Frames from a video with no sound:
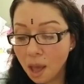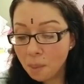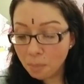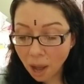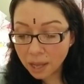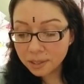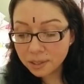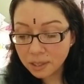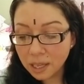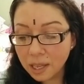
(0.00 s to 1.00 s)
But
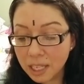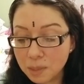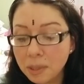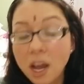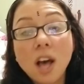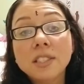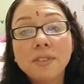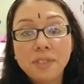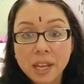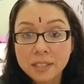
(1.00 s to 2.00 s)
it's because
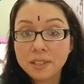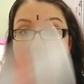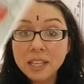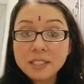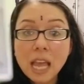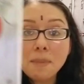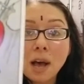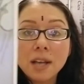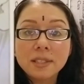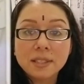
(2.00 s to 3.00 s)
of this. This came
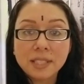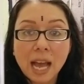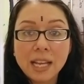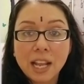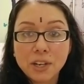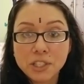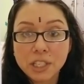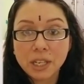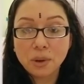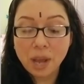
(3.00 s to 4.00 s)
out as a side
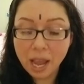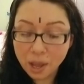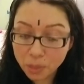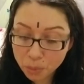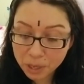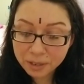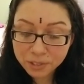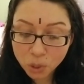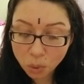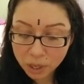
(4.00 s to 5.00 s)
energy, okay? 3 of
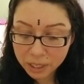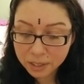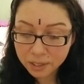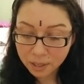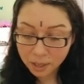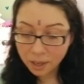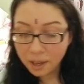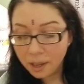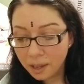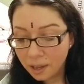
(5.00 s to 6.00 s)
Swords.
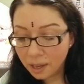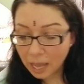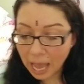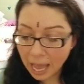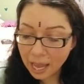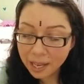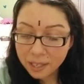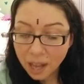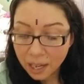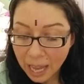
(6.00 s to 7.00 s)
And
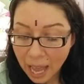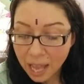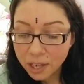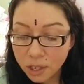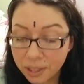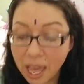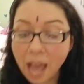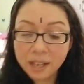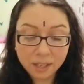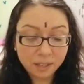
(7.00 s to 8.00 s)
again,
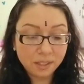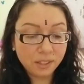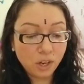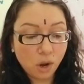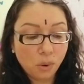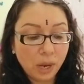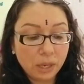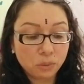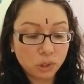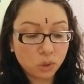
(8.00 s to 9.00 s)
that,
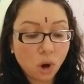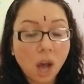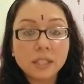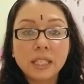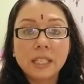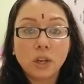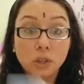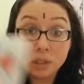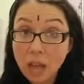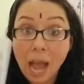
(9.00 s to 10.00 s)
it was crossing
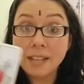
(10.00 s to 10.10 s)
or on